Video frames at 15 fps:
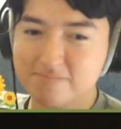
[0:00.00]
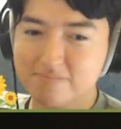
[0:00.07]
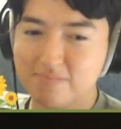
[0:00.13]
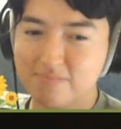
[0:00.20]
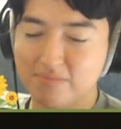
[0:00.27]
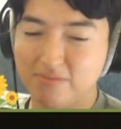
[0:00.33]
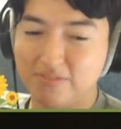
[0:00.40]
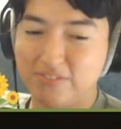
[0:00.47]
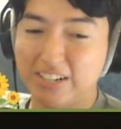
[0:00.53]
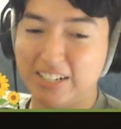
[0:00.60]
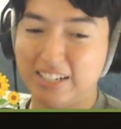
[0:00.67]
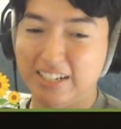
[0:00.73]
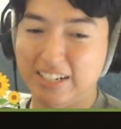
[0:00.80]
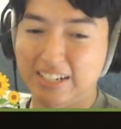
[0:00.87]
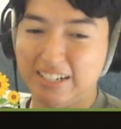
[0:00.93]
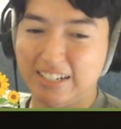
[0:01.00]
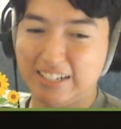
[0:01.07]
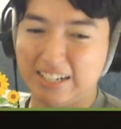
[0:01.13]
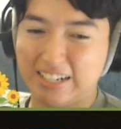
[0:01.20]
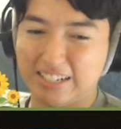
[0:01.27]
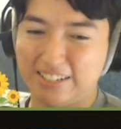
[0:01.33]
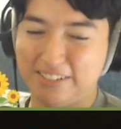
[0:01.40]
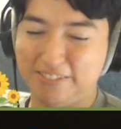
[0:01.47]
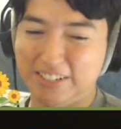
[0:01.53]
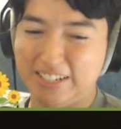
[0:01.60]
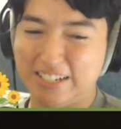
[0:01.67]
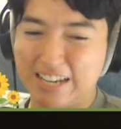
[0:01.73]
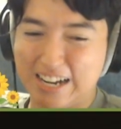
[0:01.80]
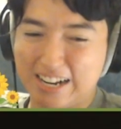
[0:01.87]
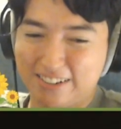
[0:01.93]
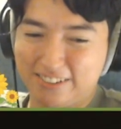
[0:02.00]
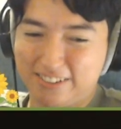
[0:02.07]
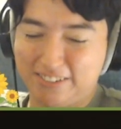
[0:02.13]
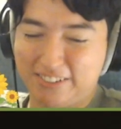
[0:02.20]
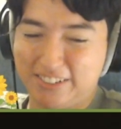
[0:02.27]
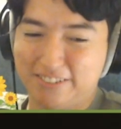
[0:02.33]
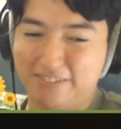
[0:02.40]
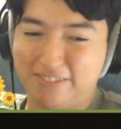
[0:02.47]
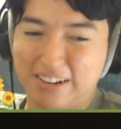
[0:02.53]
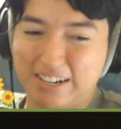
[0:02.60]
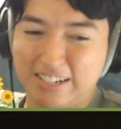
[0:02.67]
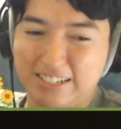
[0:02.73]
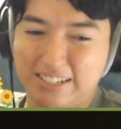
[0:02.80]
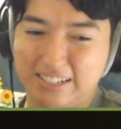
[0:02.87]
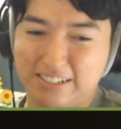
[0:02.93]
But it has to be now, during the Rising.